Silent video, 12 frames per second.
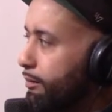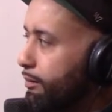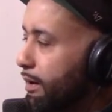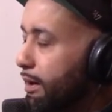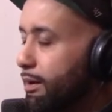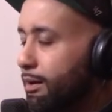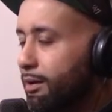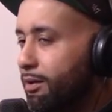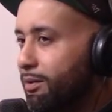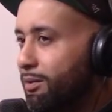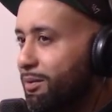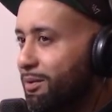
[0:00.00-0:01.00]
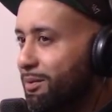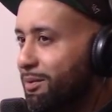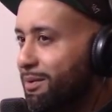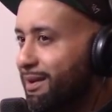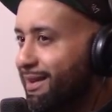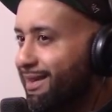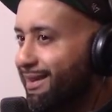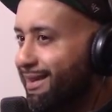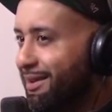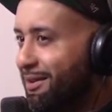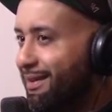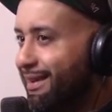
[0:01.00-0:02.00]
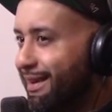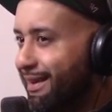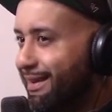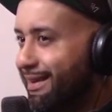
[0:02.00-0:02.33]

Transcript: yeah, you you hit the nail on the head.